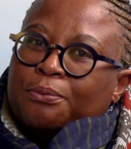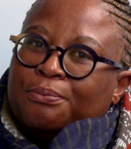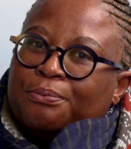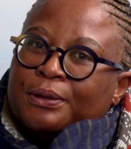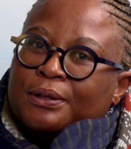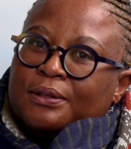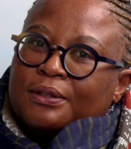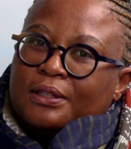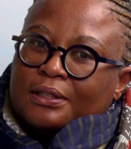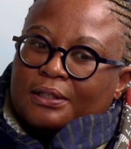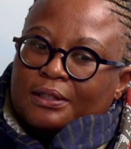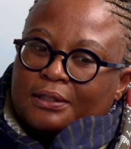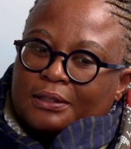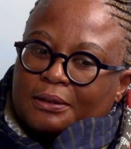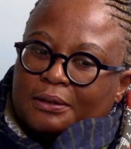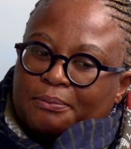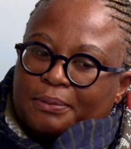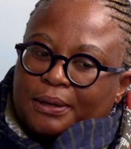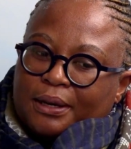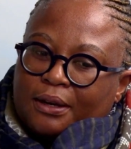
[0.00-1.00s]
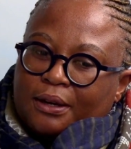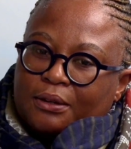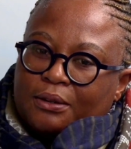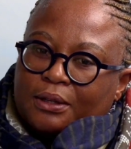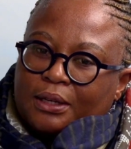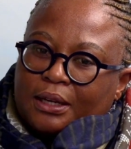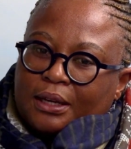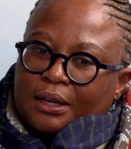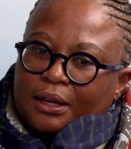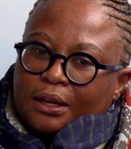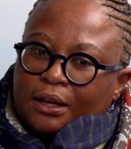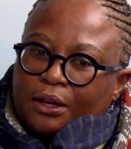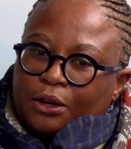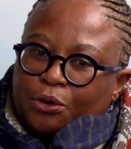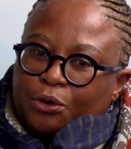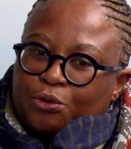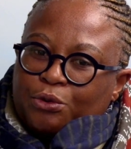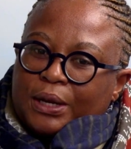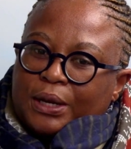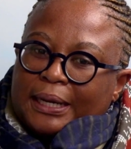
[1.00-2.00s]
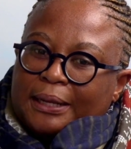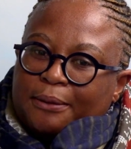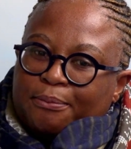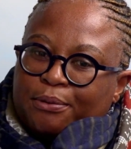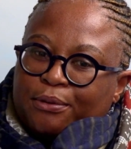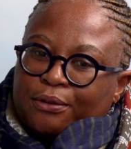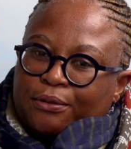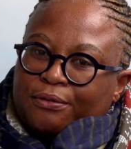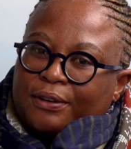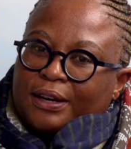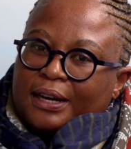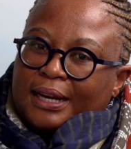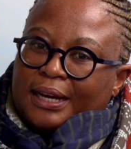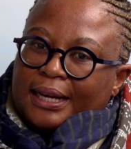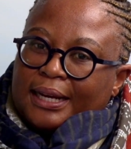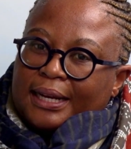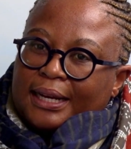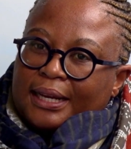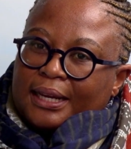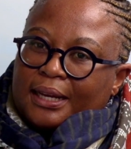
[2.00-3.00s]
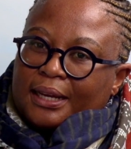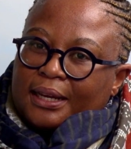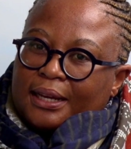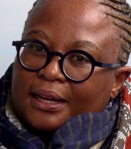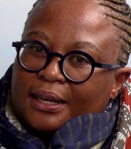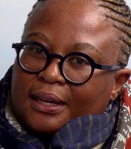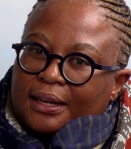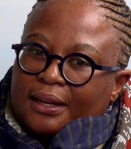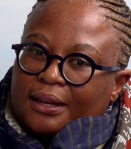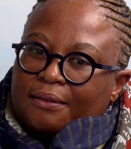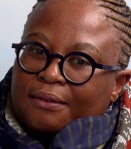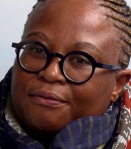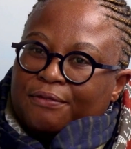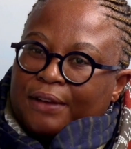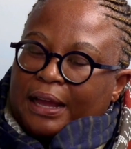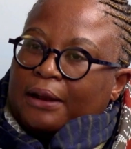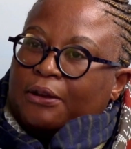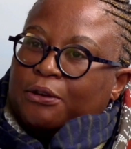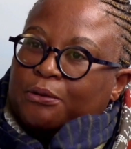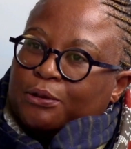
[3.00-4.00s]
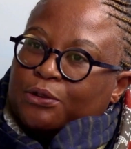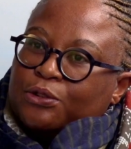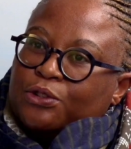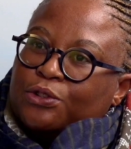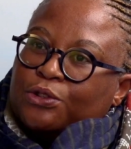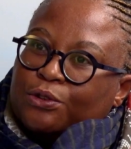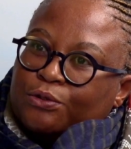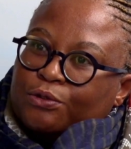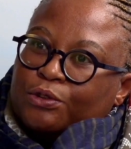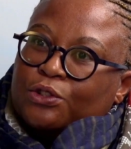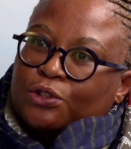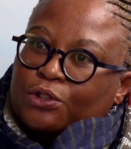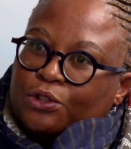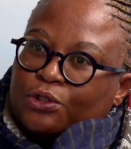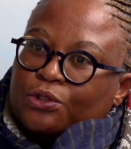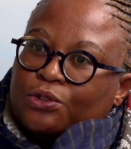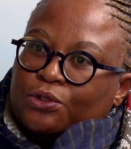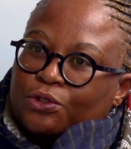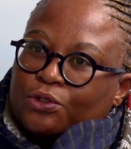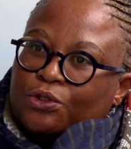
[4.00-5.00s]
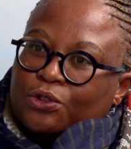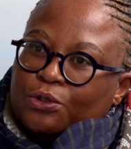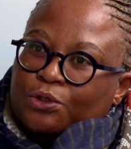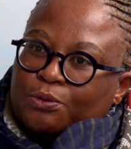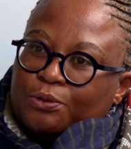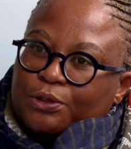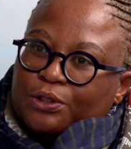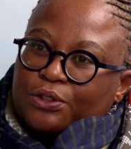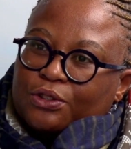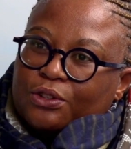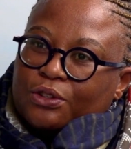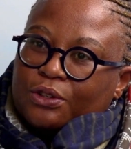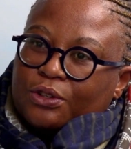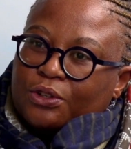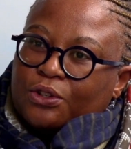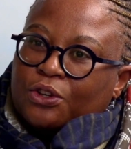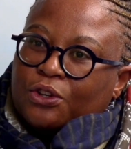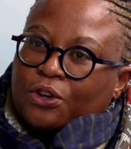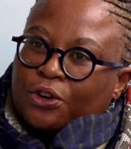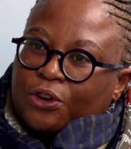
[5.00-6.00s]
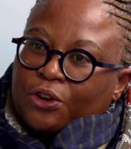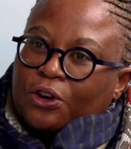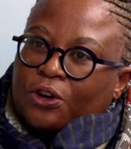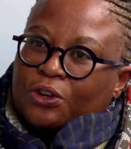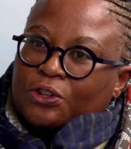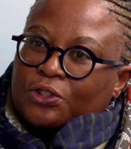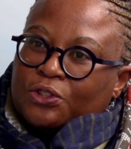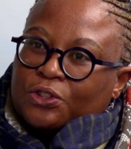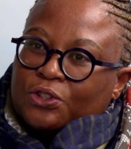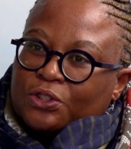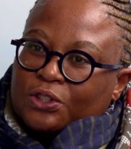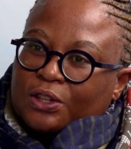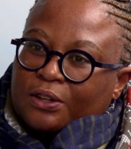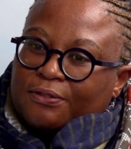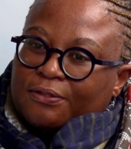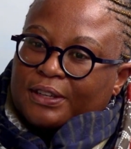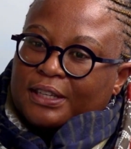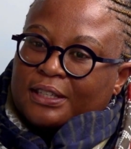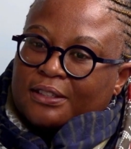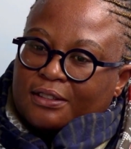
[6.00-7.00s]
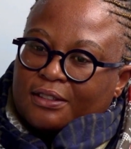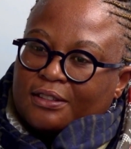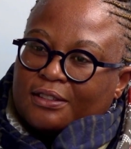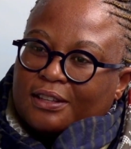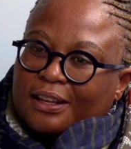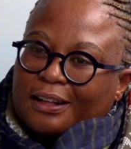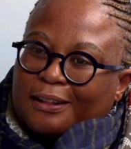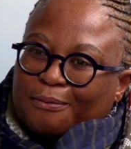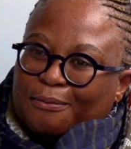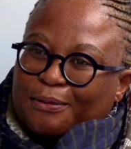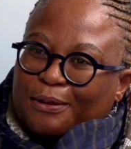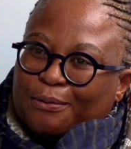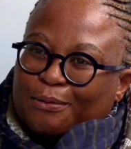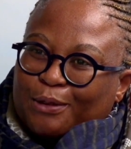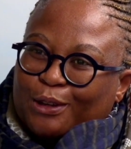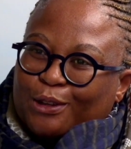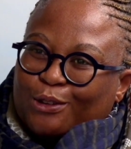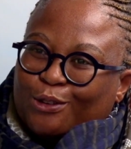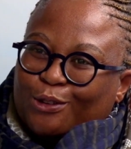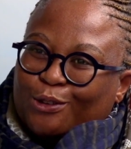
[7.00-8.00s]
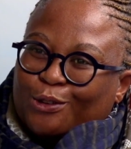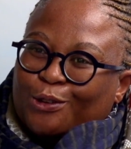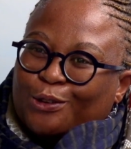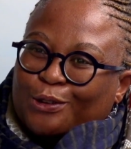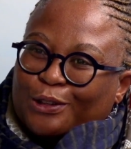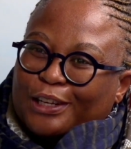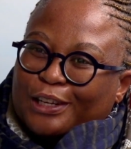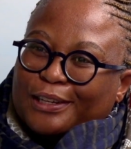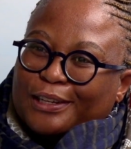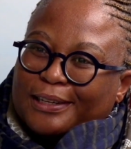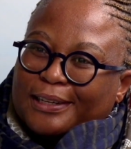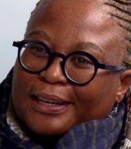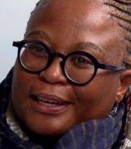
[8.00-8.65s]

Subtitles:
your business is about really providing a valuable service to consumers, you got to ask yourself, is this helping me to do that?